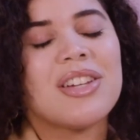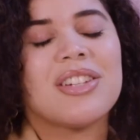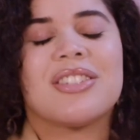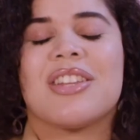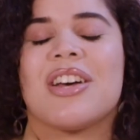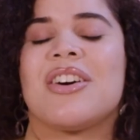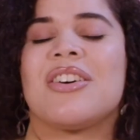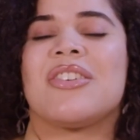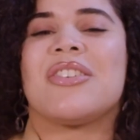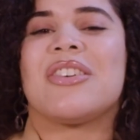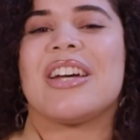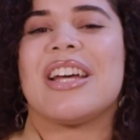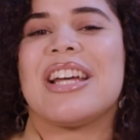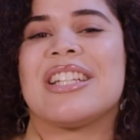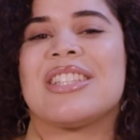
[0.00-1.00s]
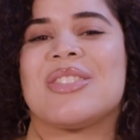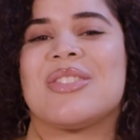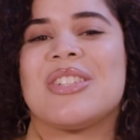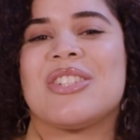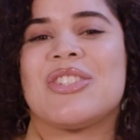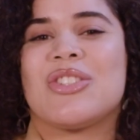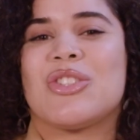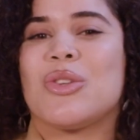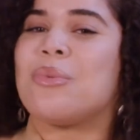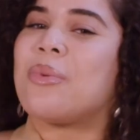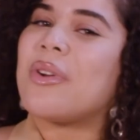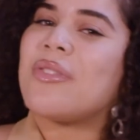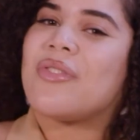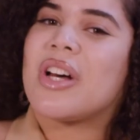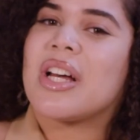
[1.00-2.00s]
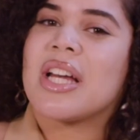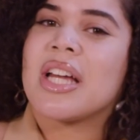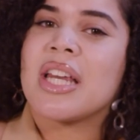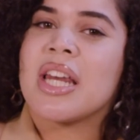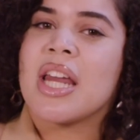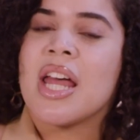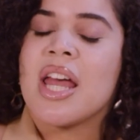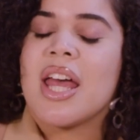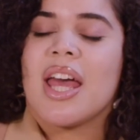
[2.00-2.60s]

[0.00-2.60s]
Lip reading: So it's been super fun.